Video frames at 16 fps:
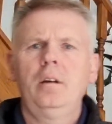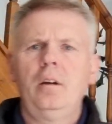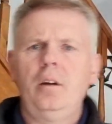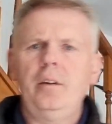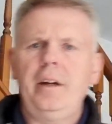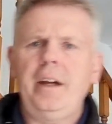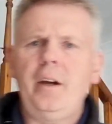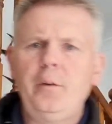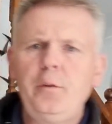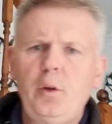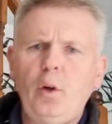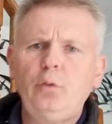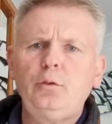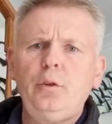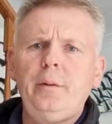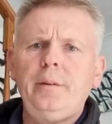Alright, how
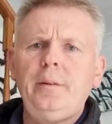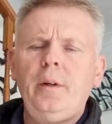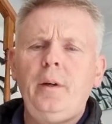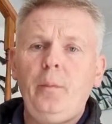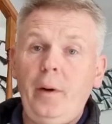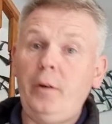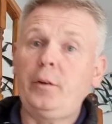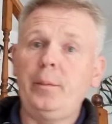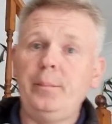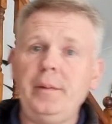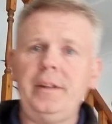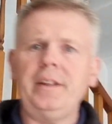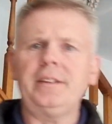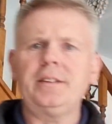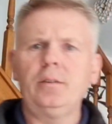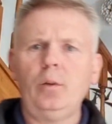y'all doing? Welcome to
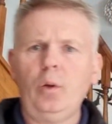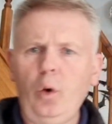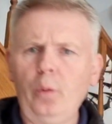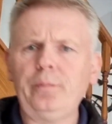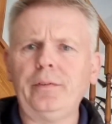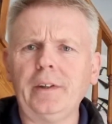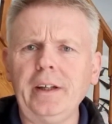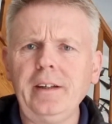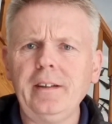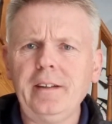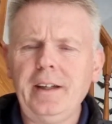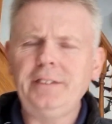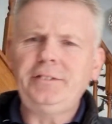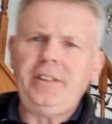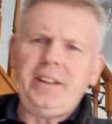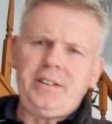this hopefully
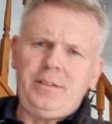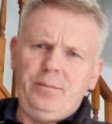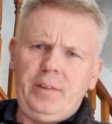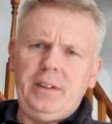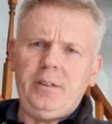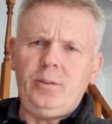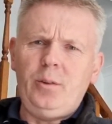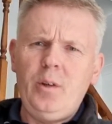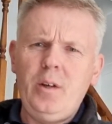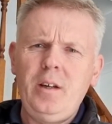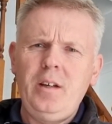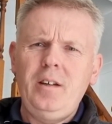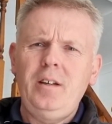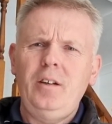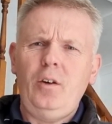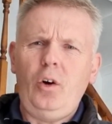interesting video
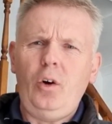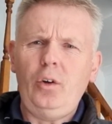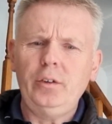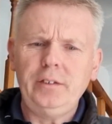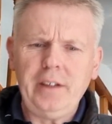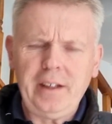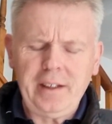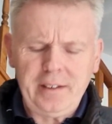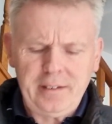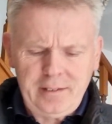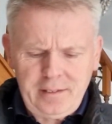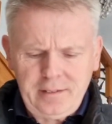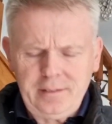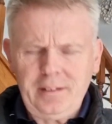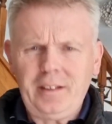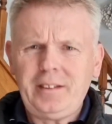on a
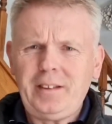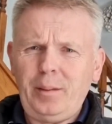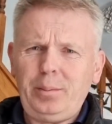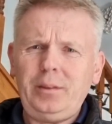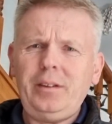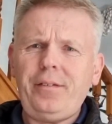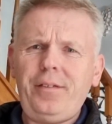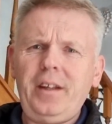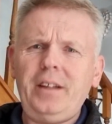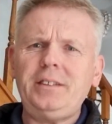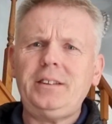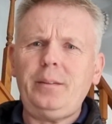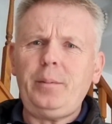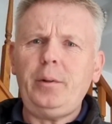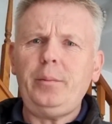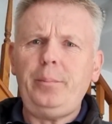couple of things
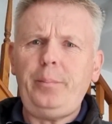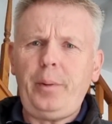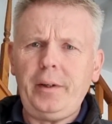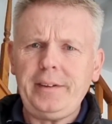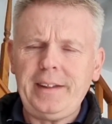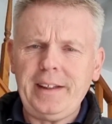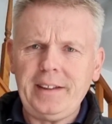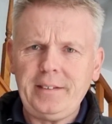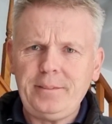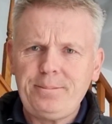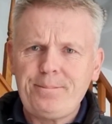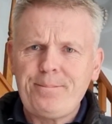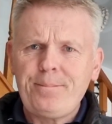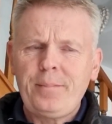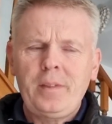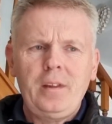about putting
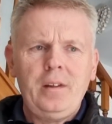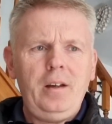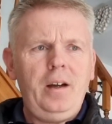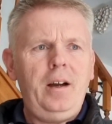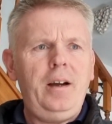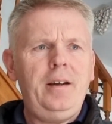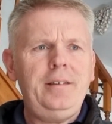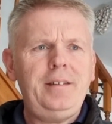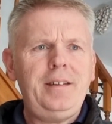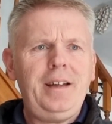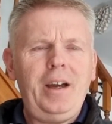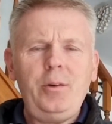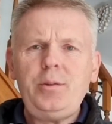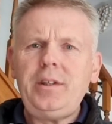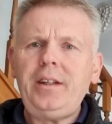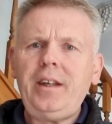and
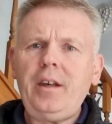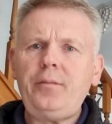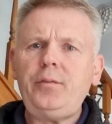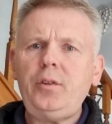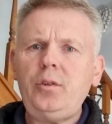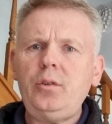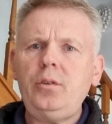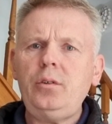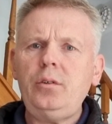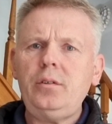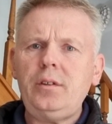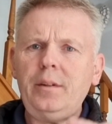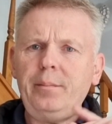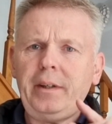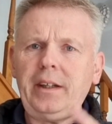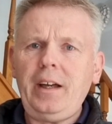how to give you
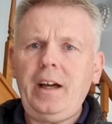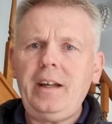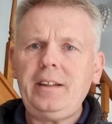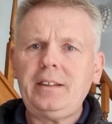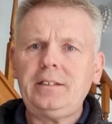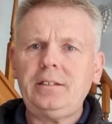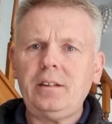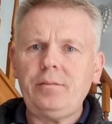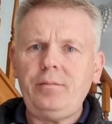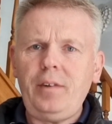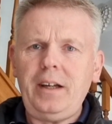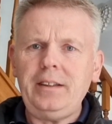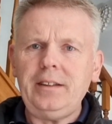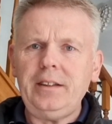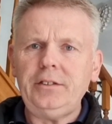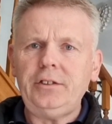the mechanical
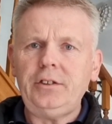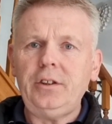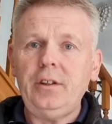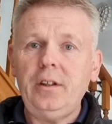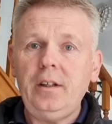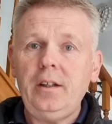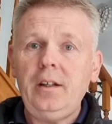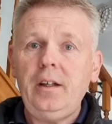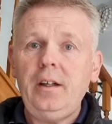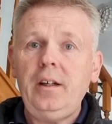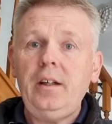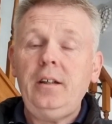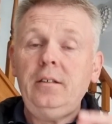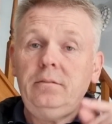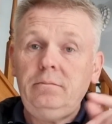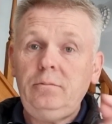advantage
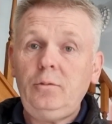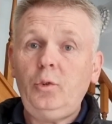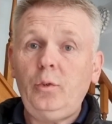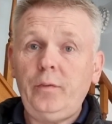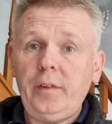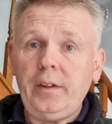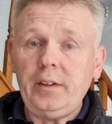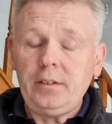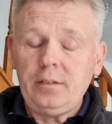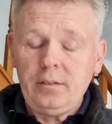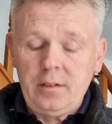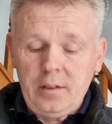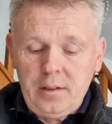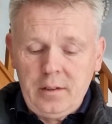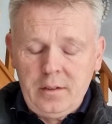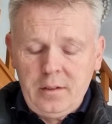over
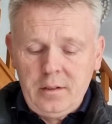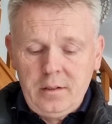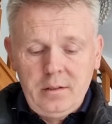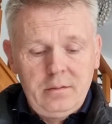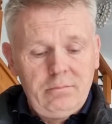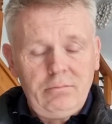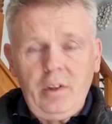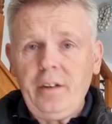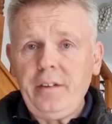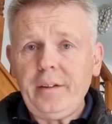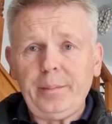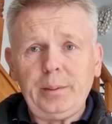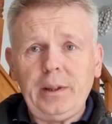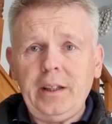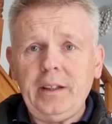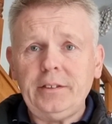other
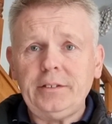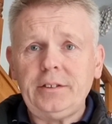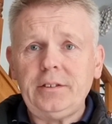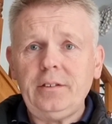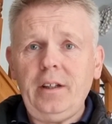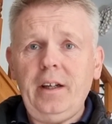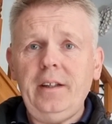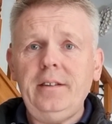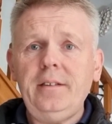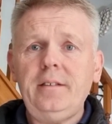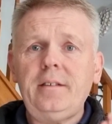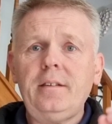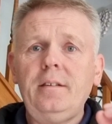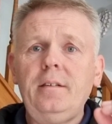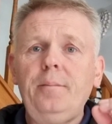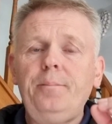players and